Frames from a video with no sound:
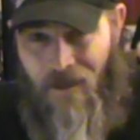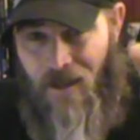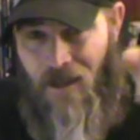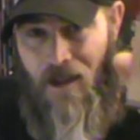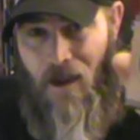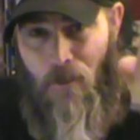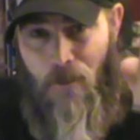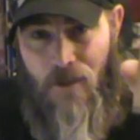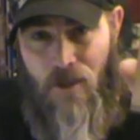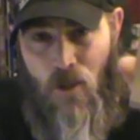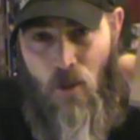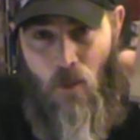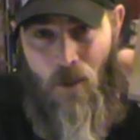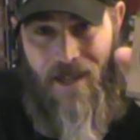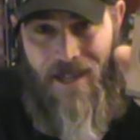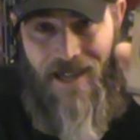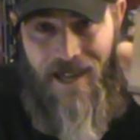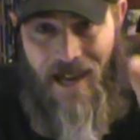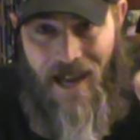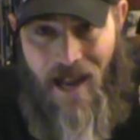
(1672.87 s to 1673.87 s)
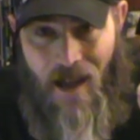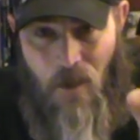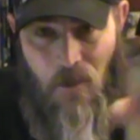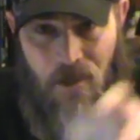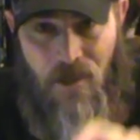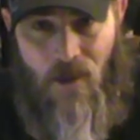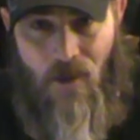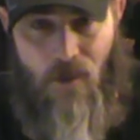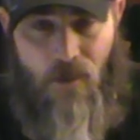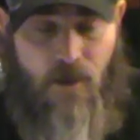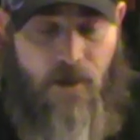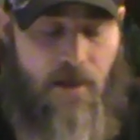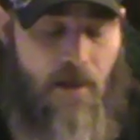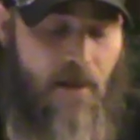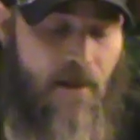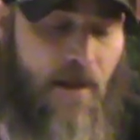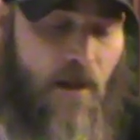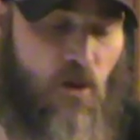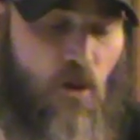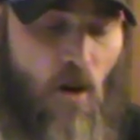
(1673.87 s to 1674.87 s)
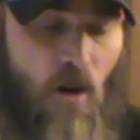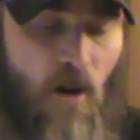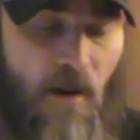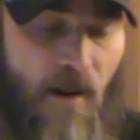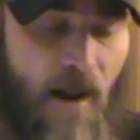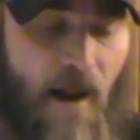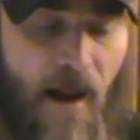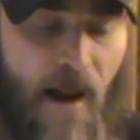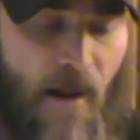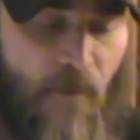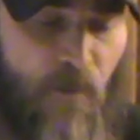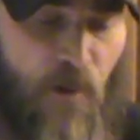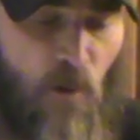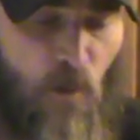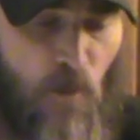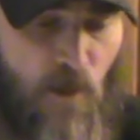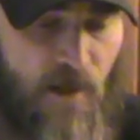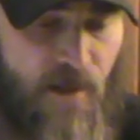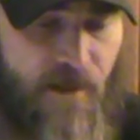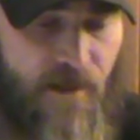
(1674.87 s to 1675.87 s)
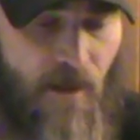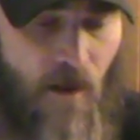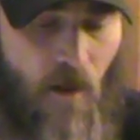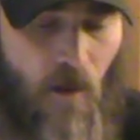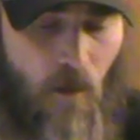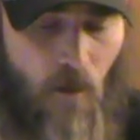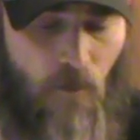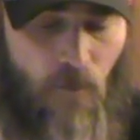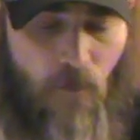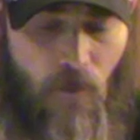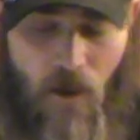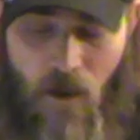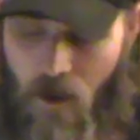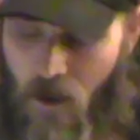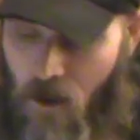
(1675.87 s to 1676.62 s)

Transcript: come to encounters that you're going to have to resolve.